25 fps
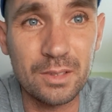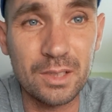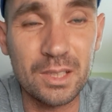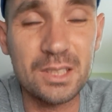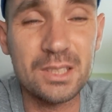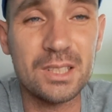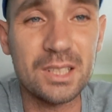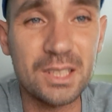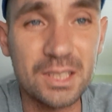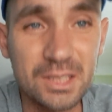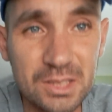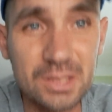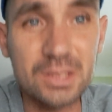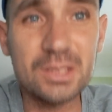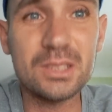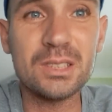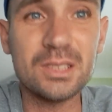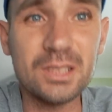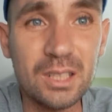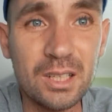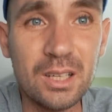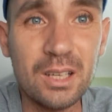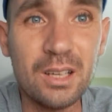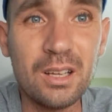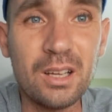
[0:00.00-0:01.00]
Is
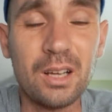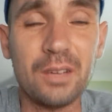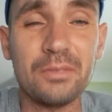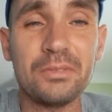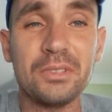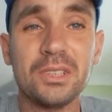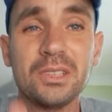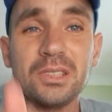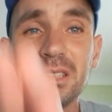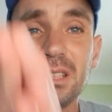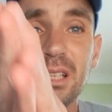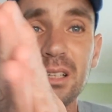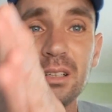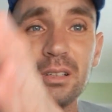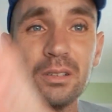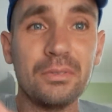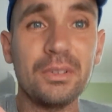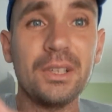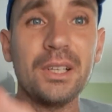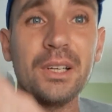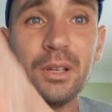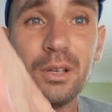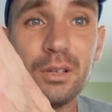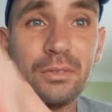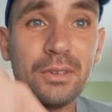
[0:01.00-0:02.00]
this, I've just done a
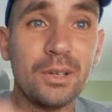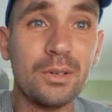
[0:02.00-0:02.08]
video